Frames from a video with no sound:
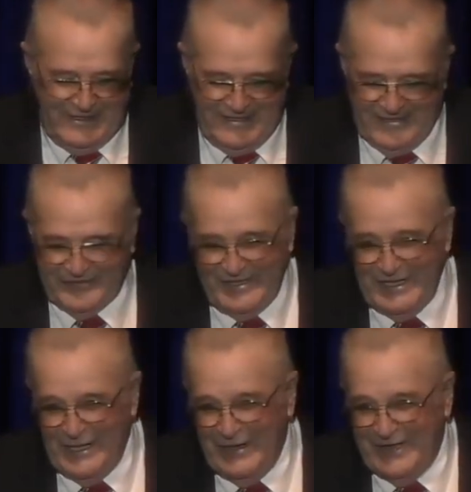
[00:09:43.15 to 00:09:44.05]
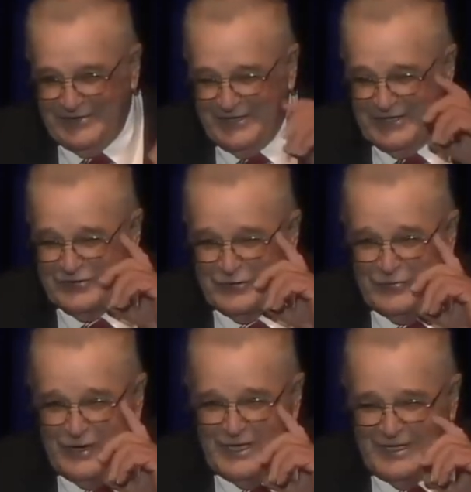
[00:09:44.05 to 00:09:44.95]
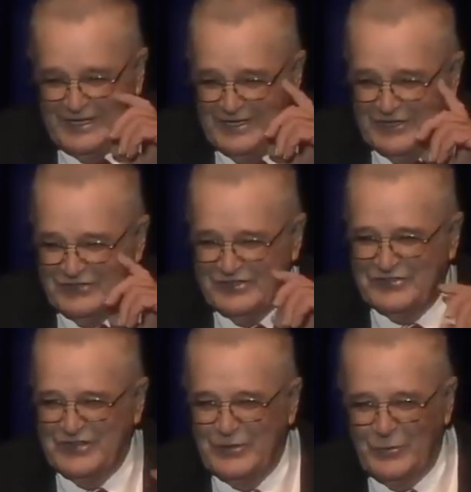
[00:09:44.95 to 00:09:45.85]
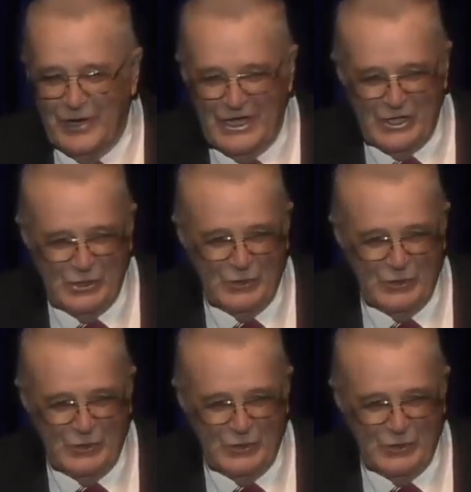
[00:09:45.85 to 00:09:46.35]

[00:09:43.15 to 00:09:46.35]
said, hello, I said, this is Ray. She said, Ray who?